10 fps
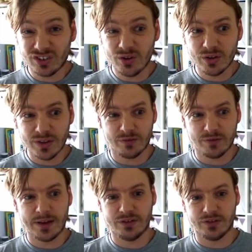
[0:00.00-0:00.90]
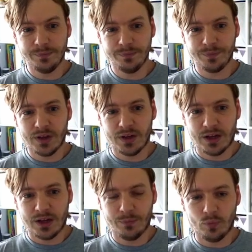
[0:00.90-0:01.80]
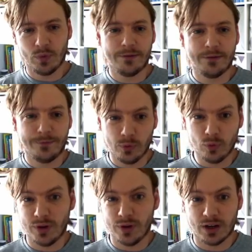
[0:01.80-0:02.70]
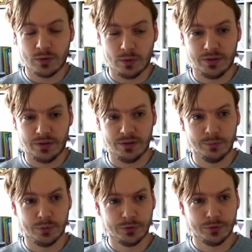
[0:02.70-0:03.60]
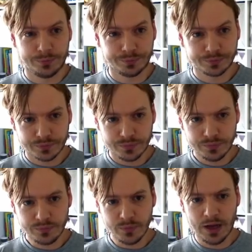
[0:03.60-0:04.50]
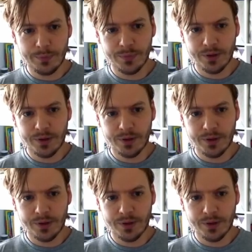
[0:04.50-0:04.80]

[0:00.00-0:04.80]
you the information. We have 4 inequality symbols. Well,